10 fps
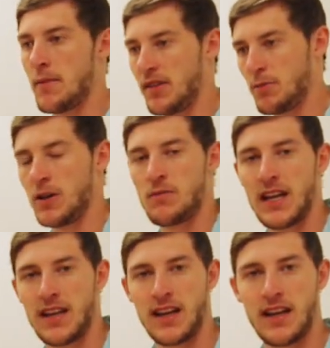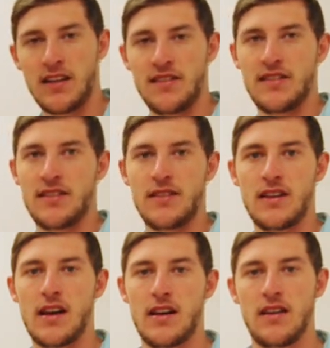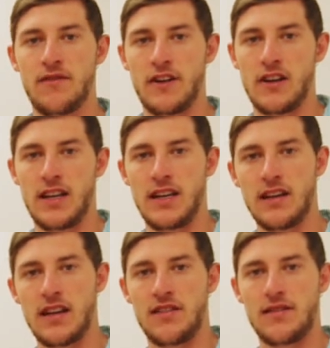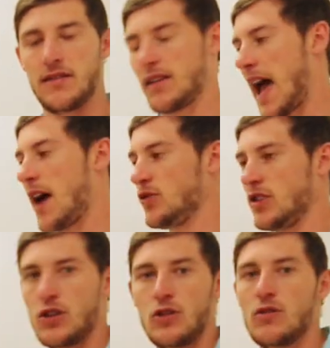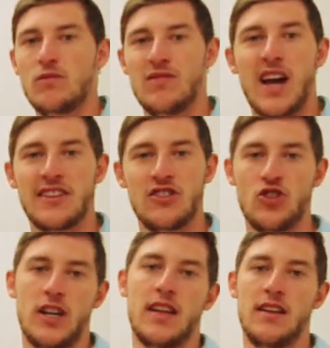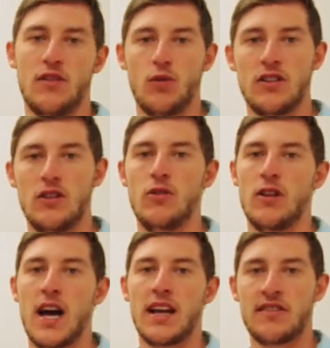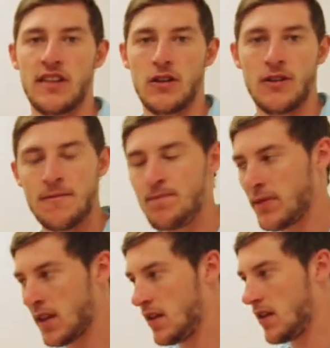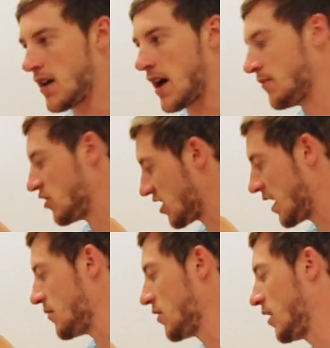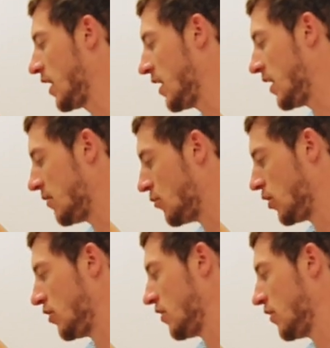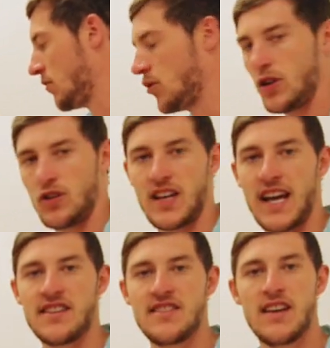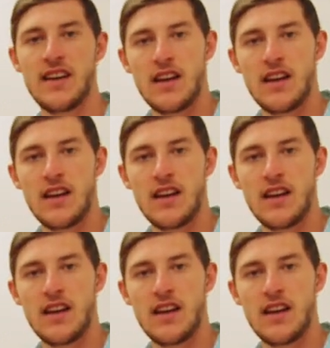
spirit making is it's how you like to drink, and it's what you like. So just keep doing it, and the more you do, the more you taste